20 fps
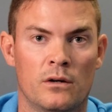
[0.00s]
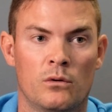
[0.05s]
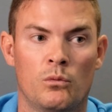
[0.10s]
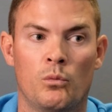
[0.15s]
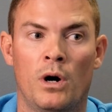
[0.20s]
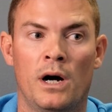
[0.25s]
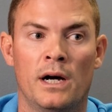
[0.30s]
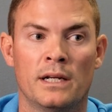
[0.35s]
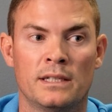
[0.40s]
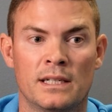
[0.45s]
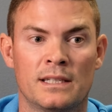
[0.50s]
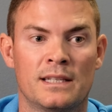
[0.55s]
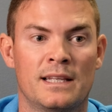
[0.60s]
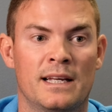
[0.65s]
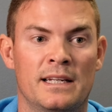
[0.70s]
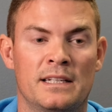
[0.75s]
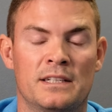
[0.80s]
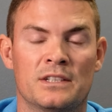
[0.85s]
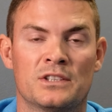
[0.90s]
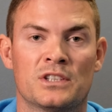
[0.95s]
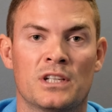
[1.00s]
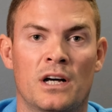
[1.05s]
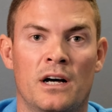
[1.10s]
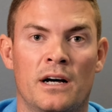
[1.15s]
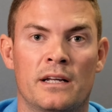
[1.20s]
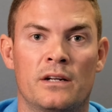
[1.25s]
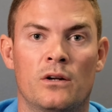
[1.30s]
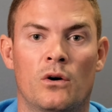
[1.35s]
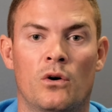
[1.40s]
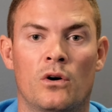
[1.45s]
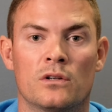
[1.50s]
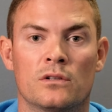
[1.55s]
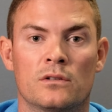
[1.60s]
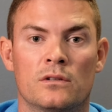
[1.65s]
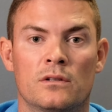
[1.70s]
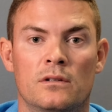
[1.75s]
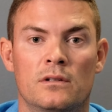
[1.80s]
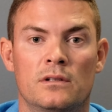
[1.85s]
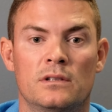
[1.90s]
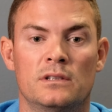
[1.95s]
Why did they decide on
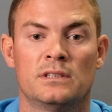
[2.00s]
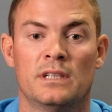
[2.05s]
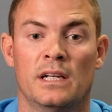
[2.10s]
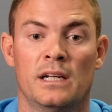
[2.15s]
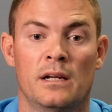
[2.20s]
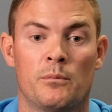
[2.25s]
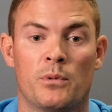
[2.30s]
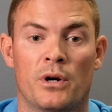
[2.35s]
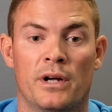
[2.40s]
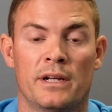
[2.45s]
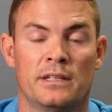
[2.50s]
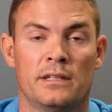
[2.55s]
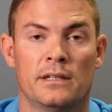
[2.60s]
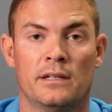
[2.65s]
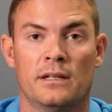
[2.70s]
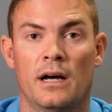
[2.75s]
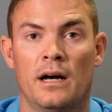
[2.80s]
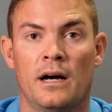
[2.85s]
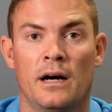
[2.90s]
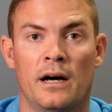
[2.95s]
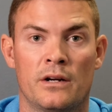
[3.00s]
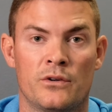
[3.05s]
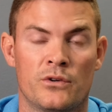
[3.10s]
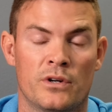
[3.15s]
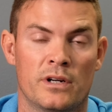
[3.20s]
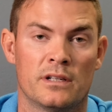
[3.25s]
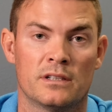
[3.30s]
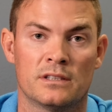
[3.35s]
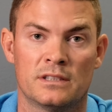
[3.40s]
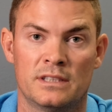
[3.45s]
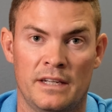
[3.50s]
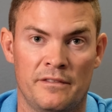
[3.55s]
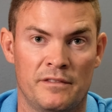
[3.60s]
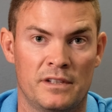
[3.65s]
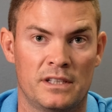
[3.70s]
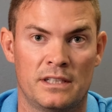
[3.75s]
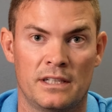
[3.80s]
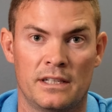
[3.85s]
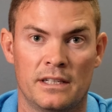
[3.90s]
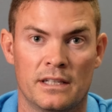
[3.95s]
celebrating
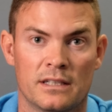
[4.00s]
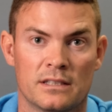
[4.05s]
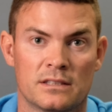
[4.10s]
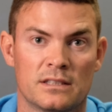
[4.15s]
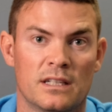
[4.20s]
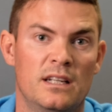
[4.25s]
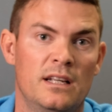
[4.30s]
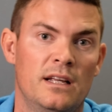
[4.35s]
170 years?